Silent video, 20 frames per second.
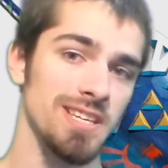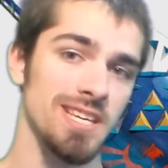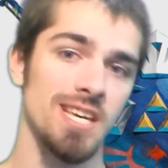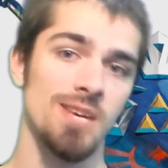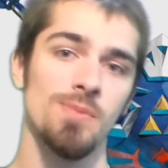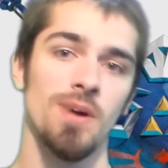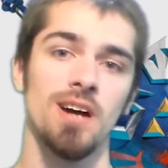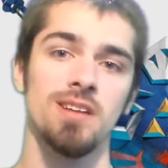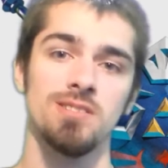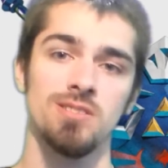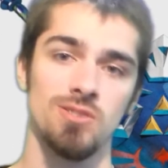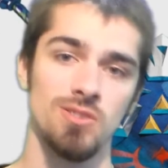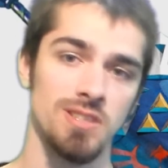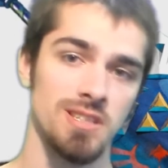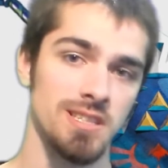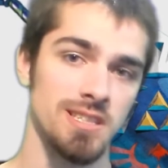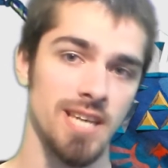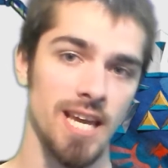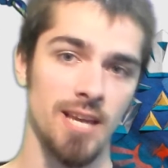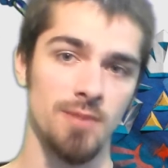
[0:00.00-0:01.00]
keep on
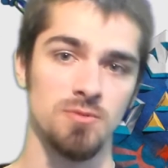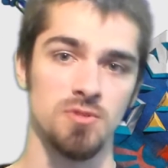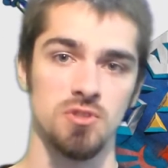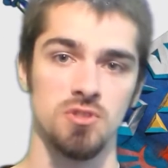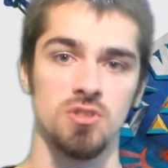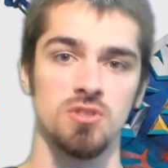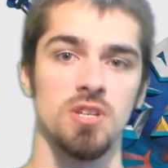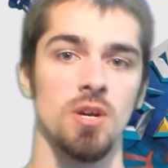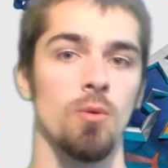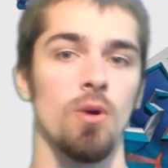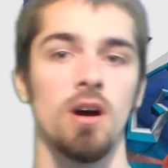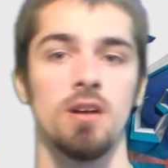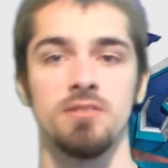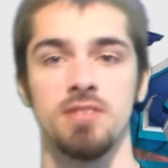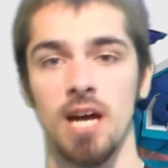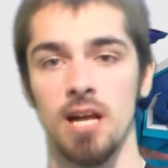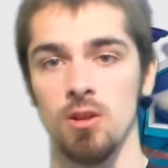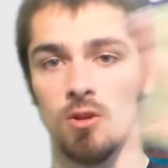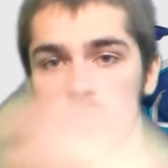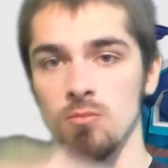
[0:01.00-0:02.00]
deleting games just because they
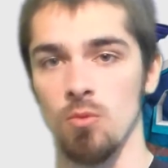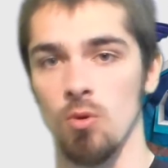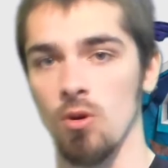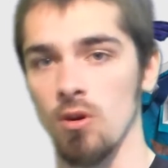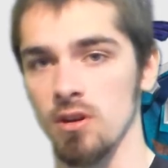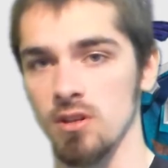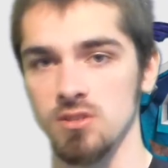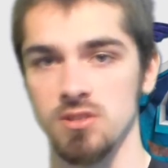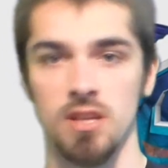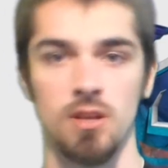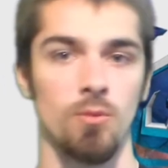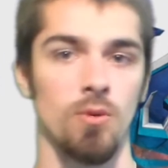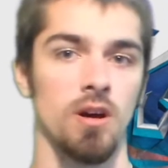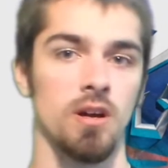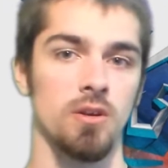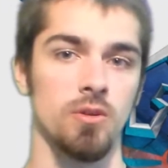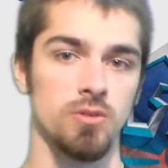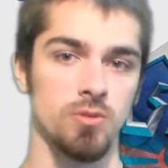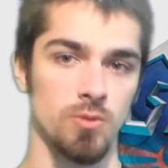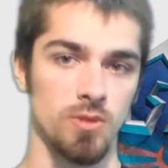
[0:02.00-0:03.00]
want to download more because they don't
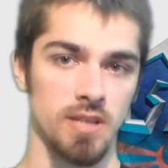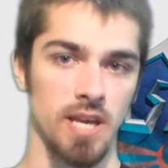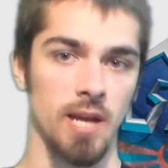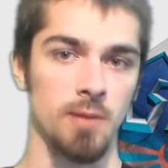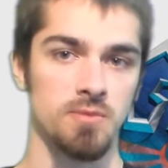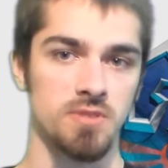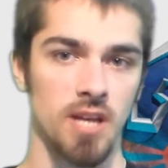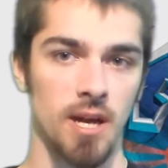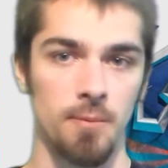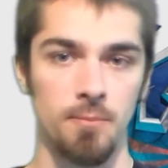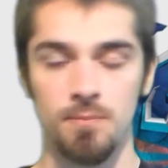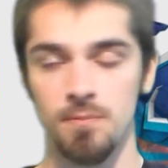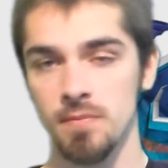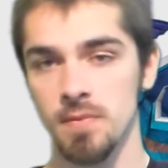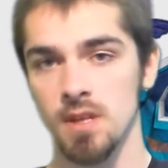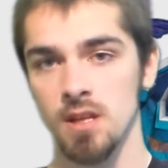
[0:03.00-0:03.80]
want to go to a GameStop.